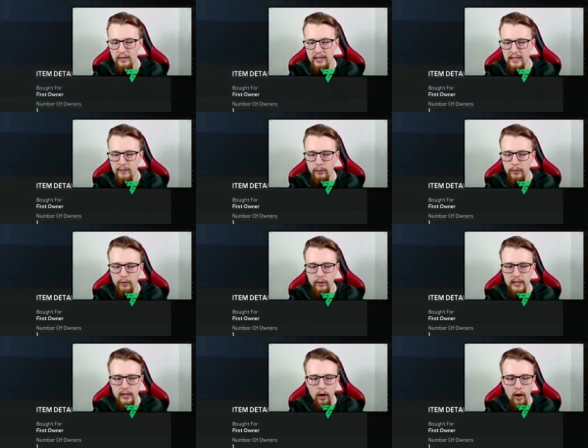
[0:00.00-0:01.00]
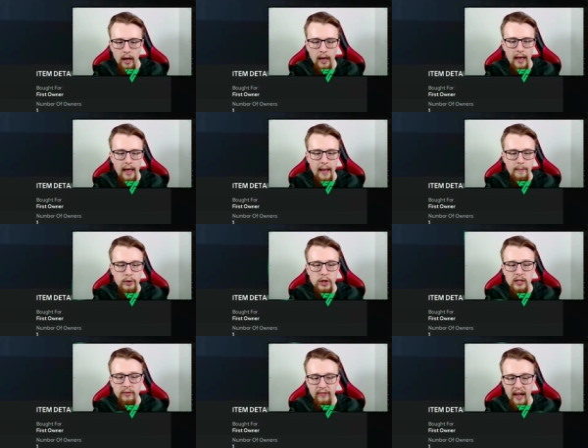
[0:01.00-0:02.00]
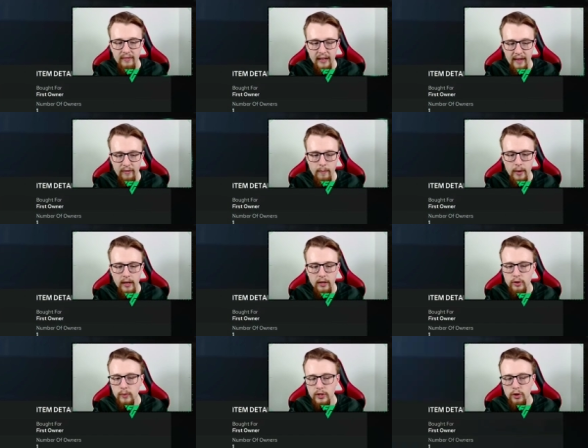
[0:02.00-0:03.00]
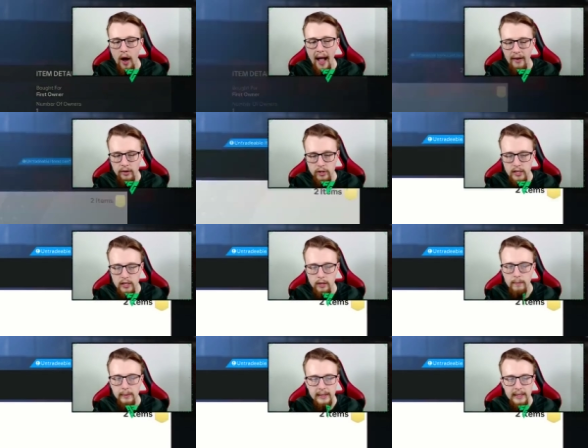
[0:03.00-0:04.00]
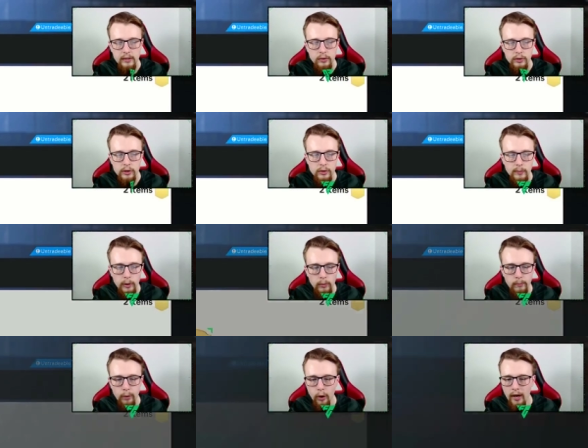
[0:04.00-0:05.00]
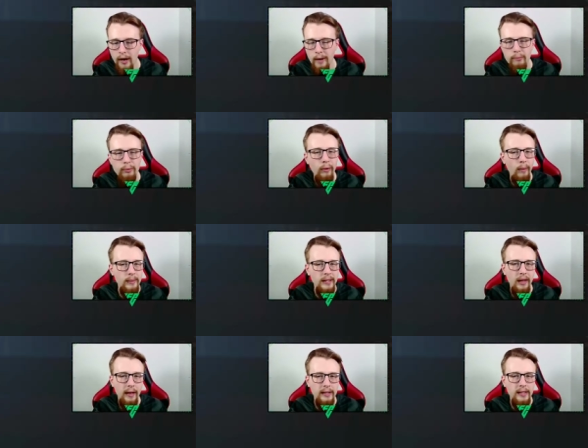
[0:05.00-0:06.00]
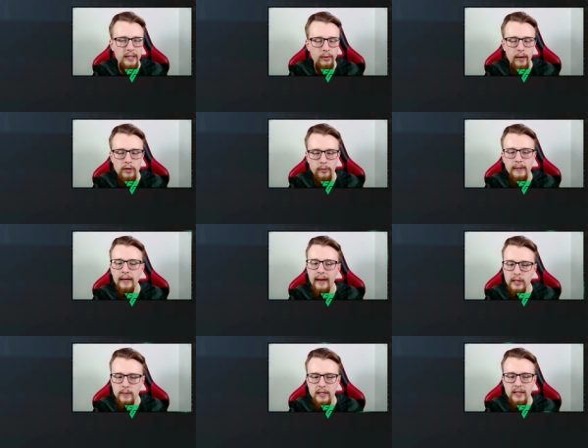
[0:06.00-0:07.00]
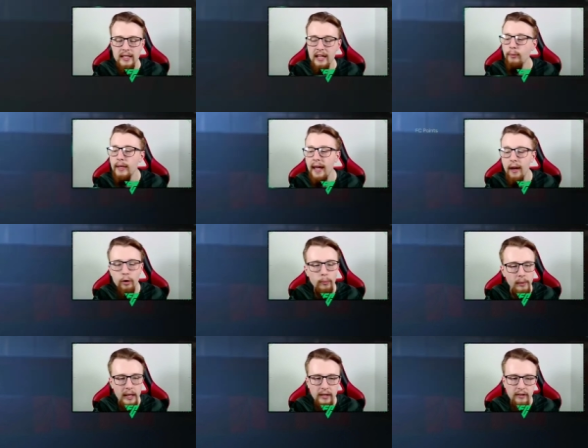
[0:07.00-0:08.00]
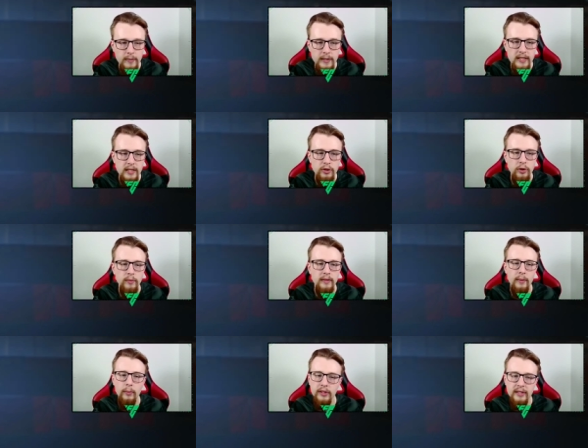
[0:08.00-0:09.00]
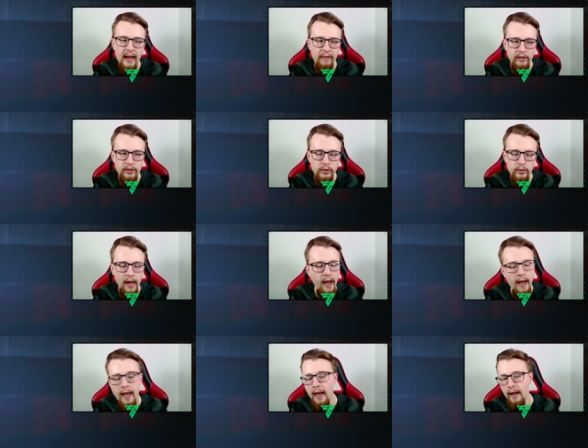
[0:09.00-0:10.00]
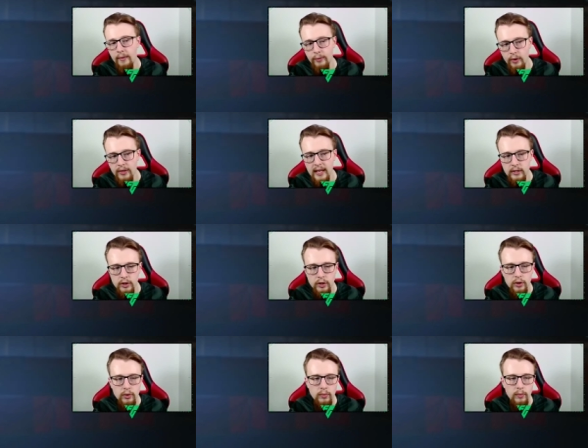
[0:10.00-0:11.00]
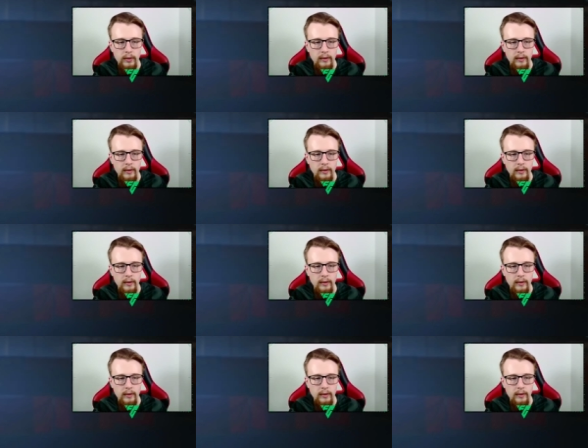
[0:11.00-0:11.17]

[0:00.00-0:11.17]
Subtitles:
the team that we've already got. She is 5'11 Berger, so it's not actually completely unusable, but probably likely to end up in an SBC. If we get a good player SBC soon, then we'll definitely do that. And then we've got the 80